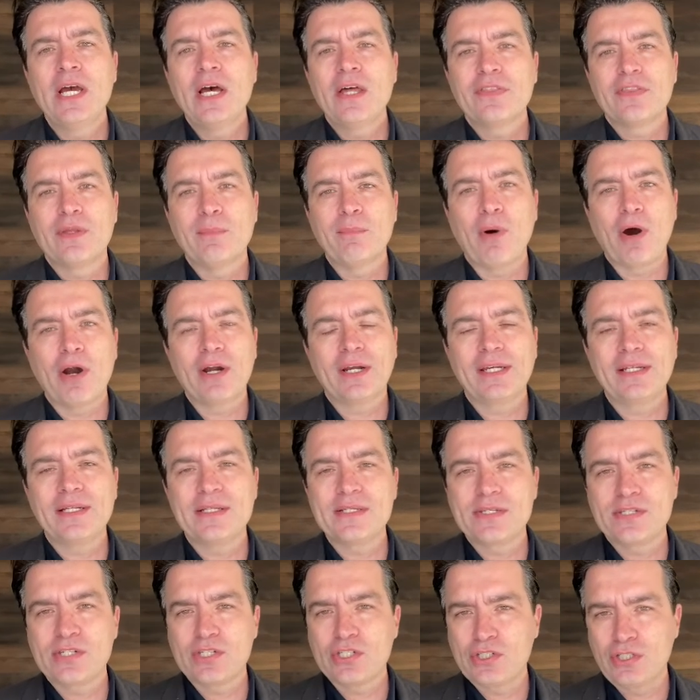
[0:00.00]
the market
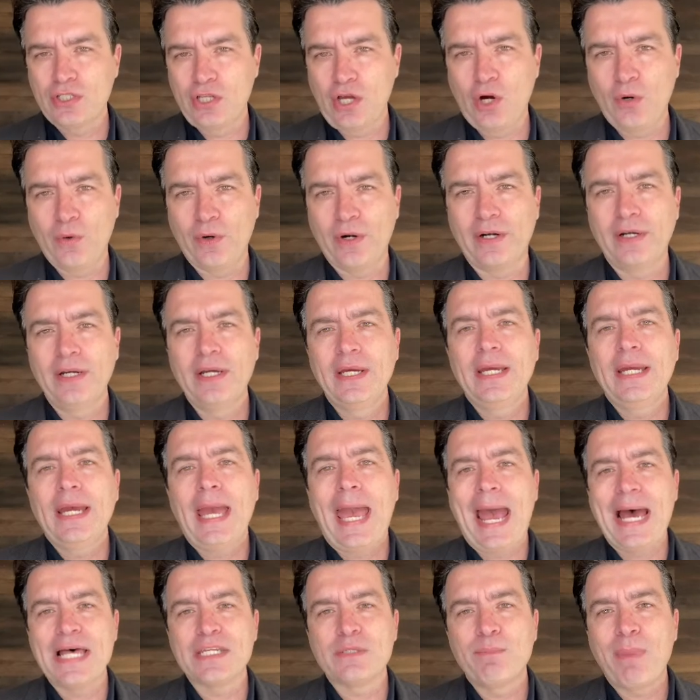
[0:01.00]
is slower
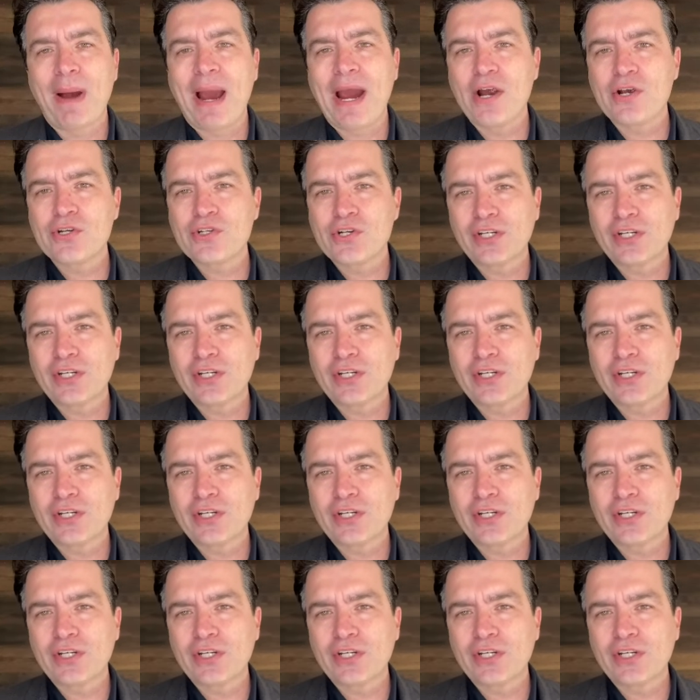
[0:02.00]
as buyers